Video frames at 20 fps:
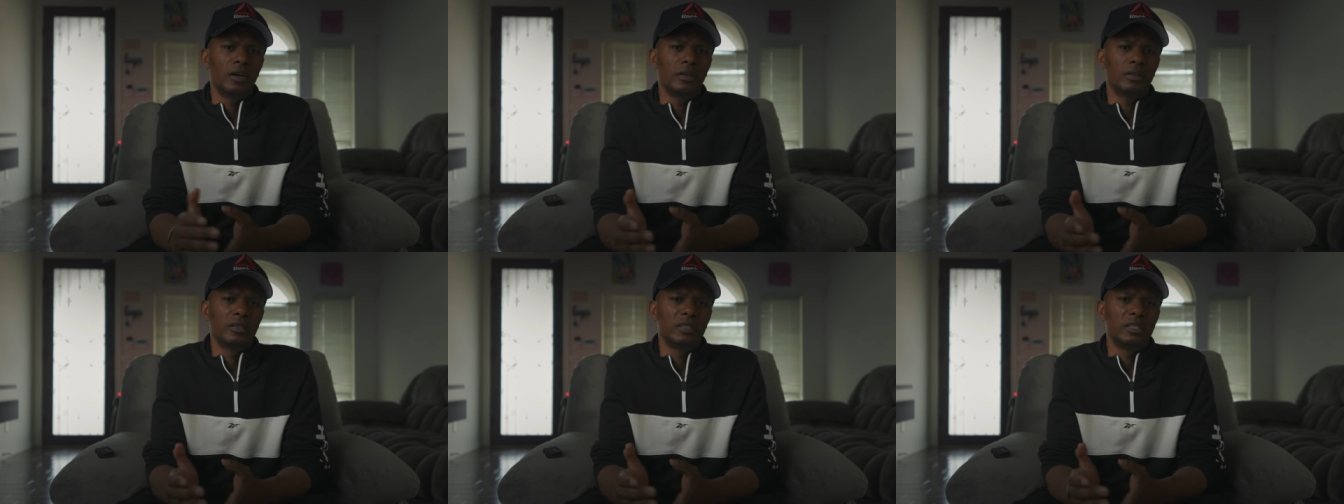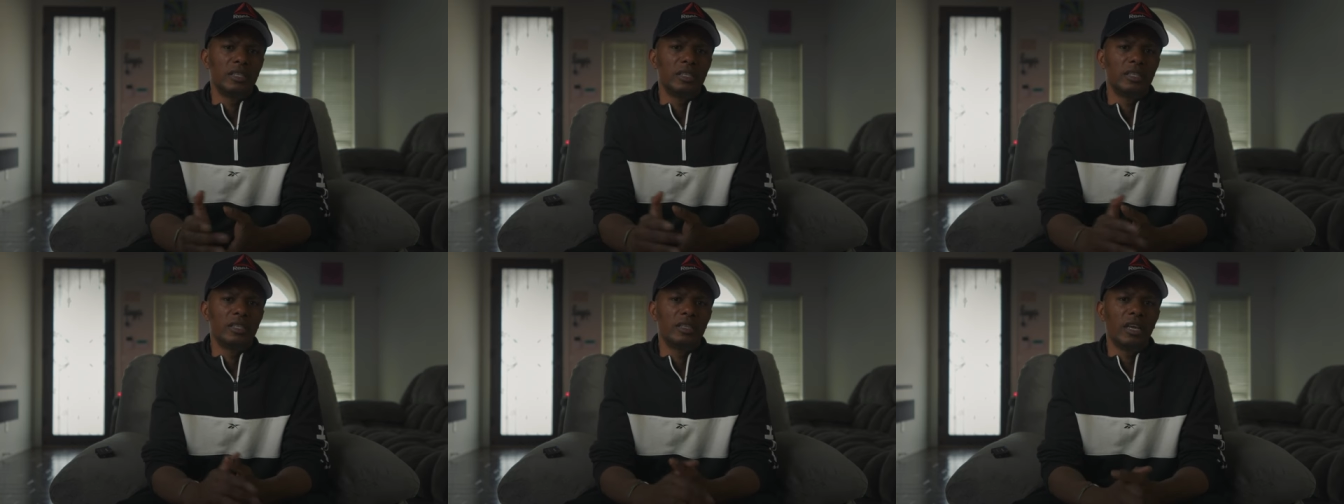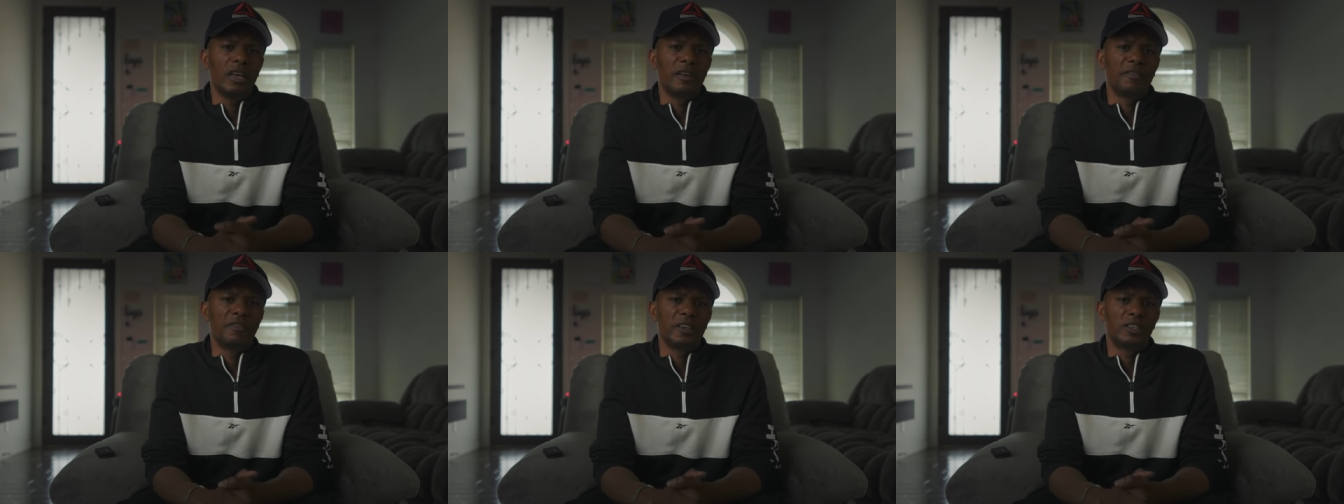the
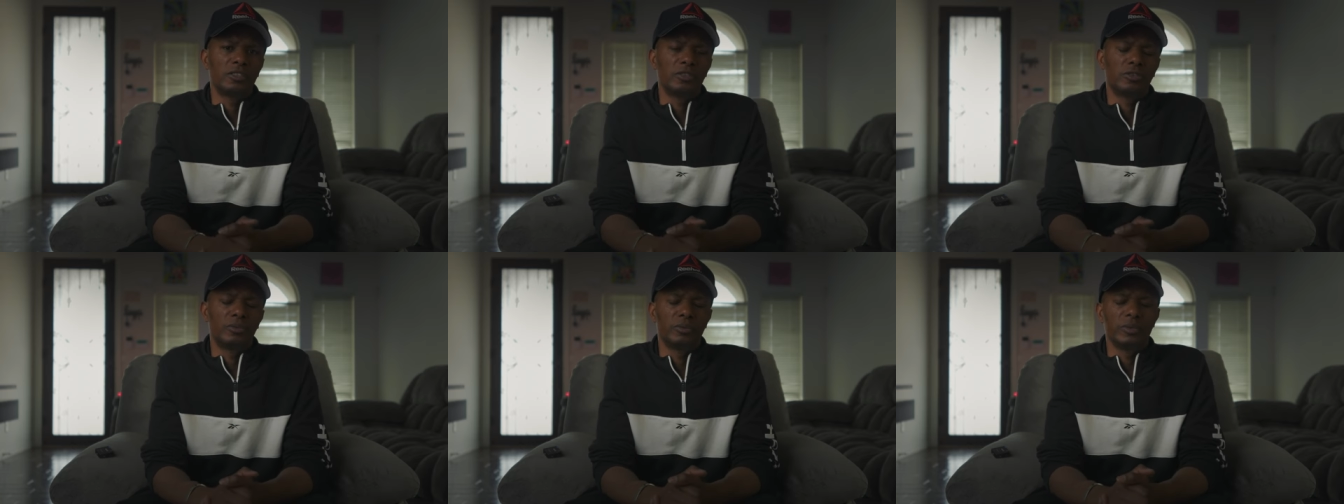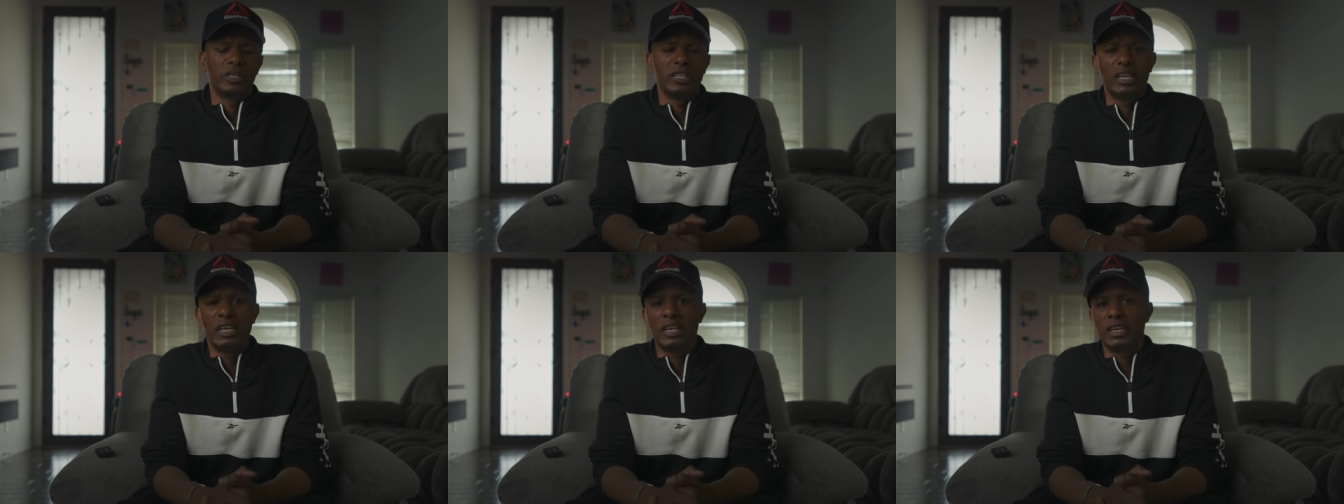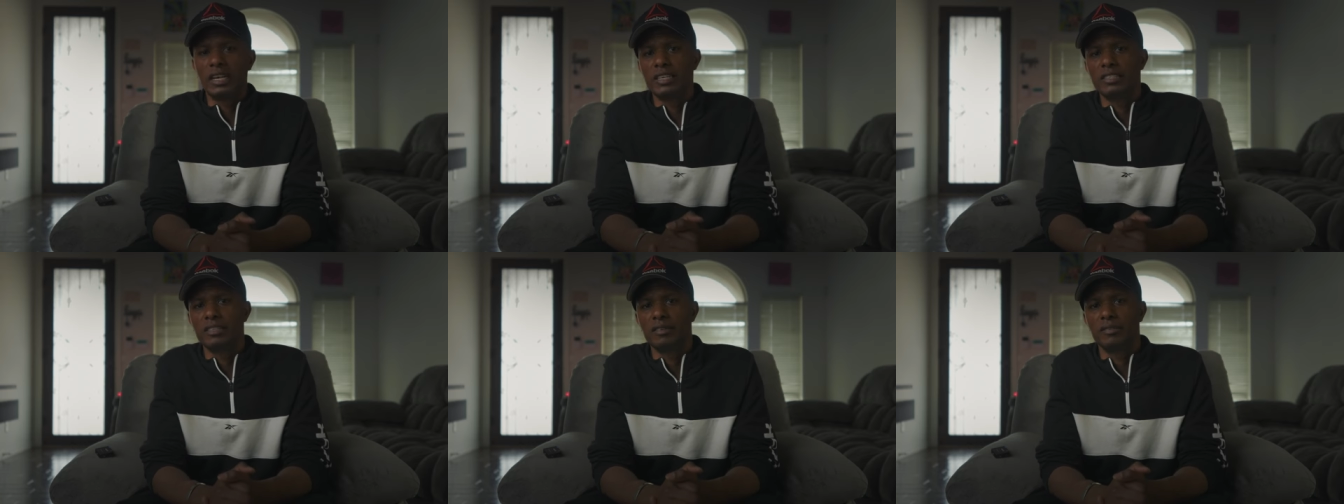FX3
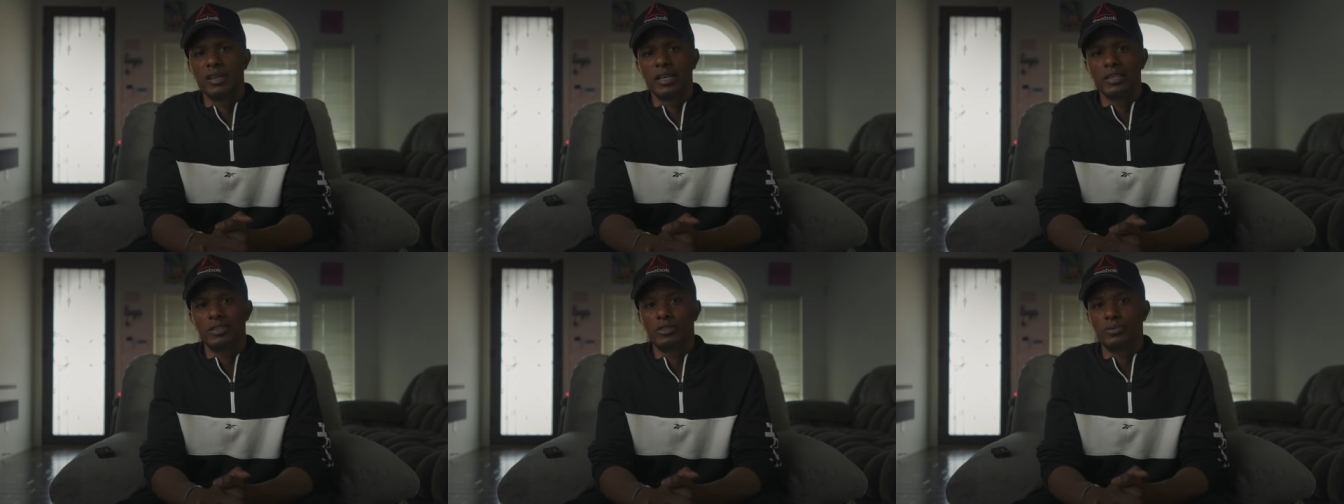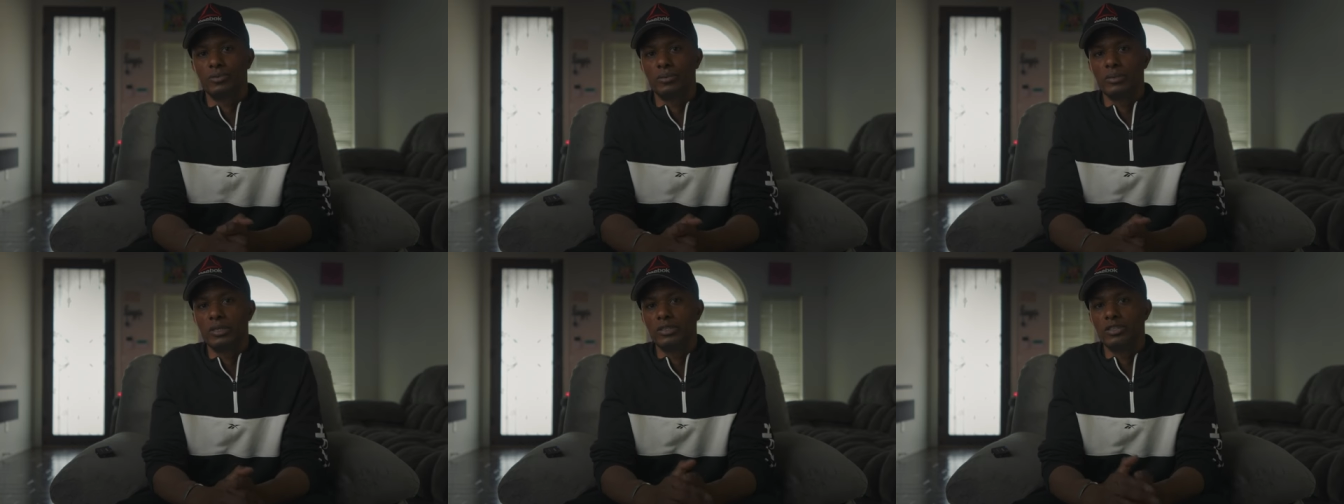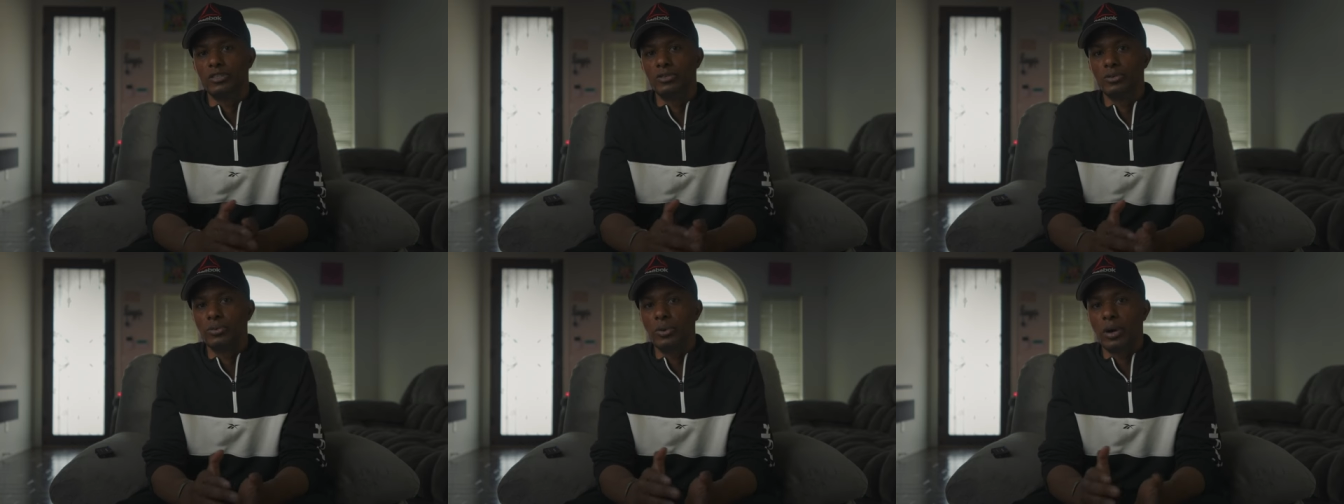and
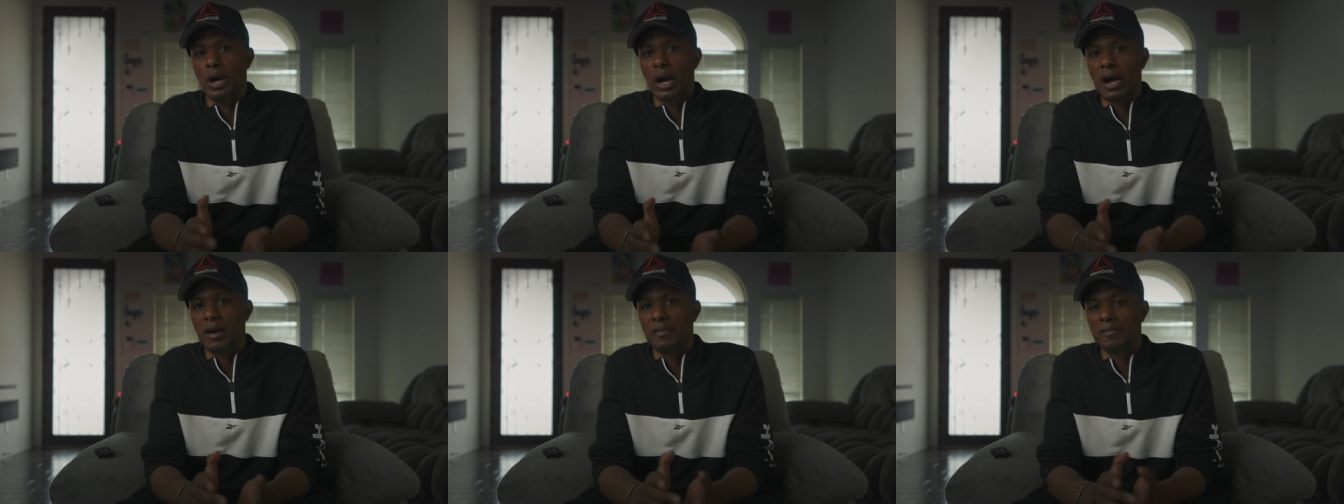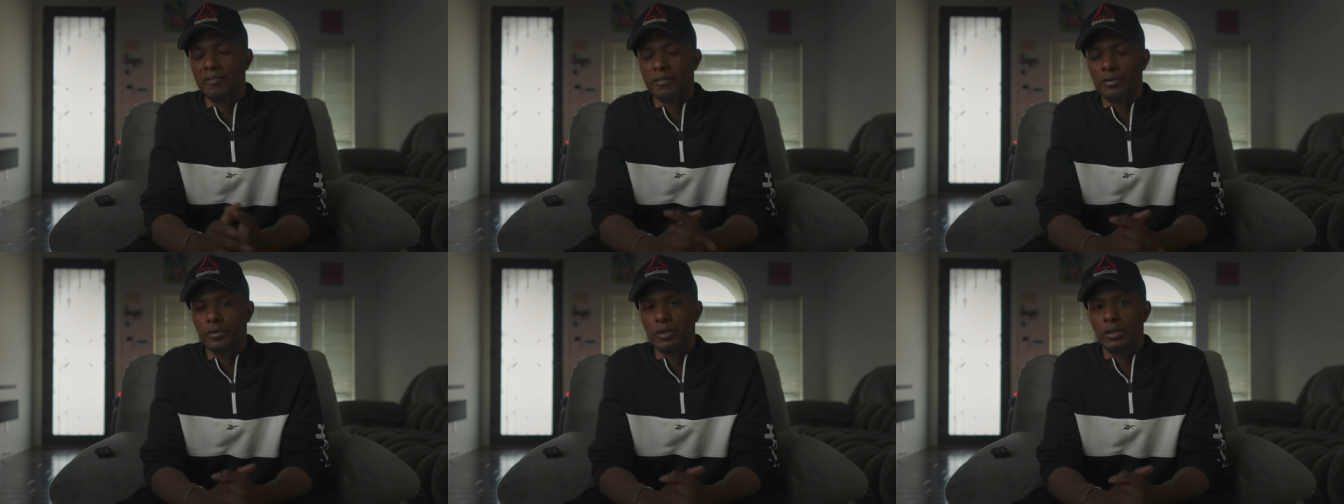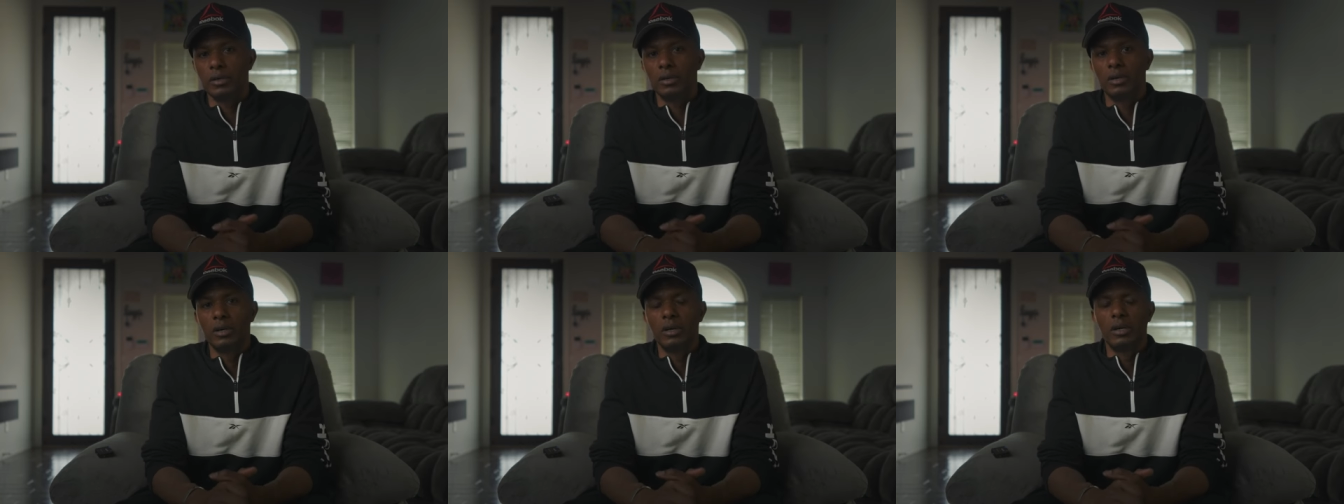A7S3 do offer